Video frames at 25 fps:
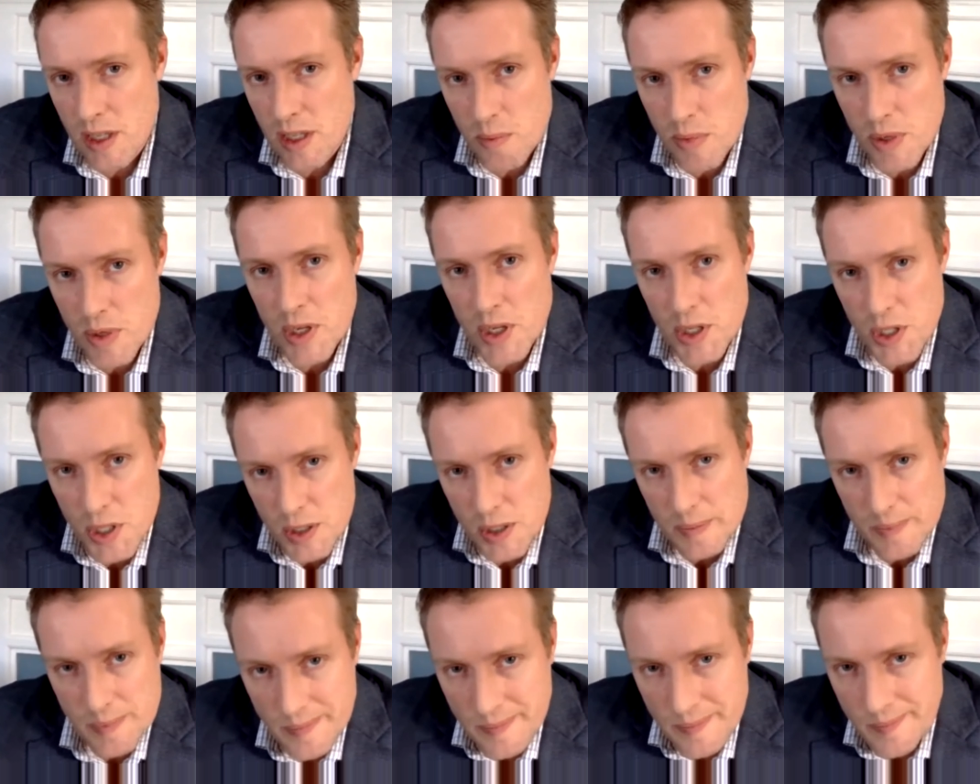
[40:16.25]
The
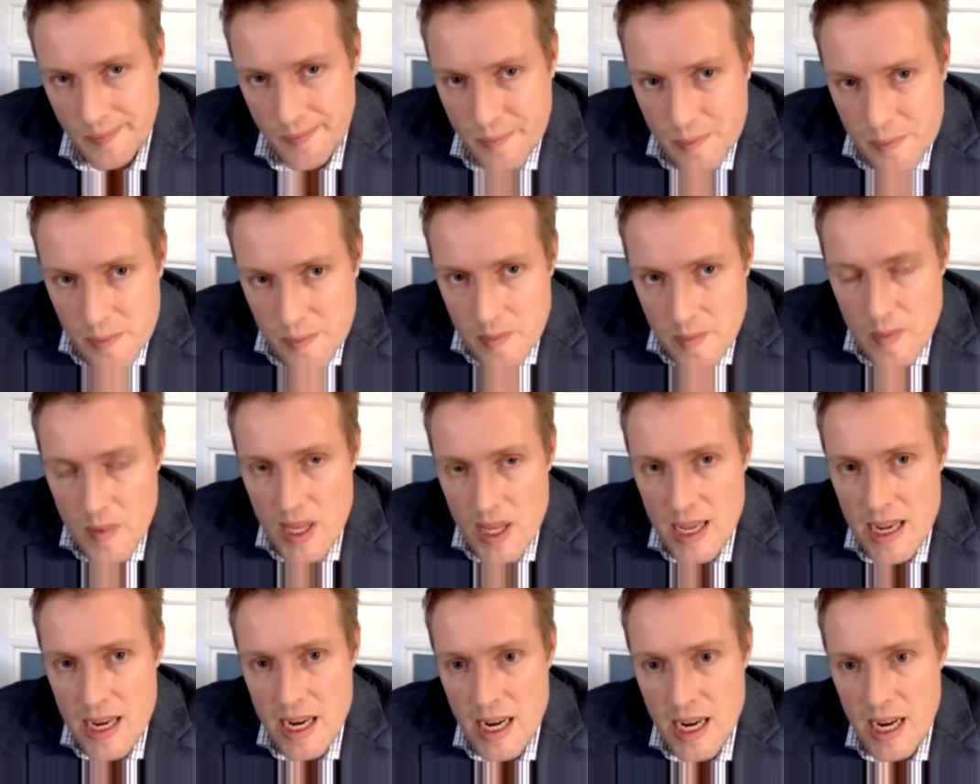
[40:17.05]
British
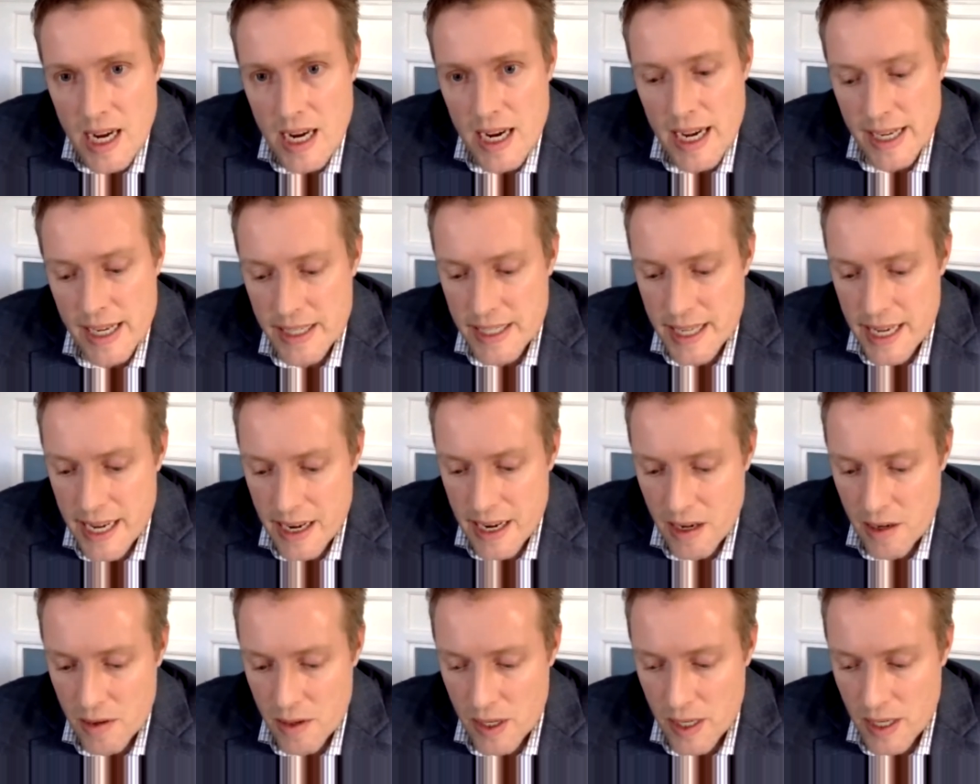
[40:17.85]
uh, head
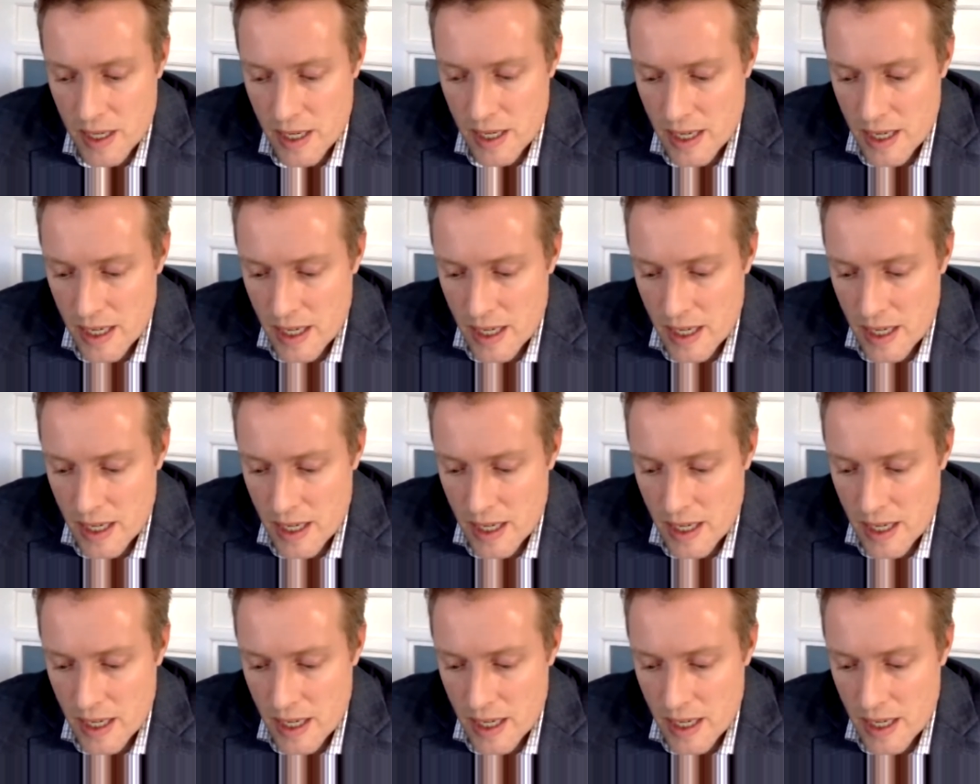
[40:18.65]
down,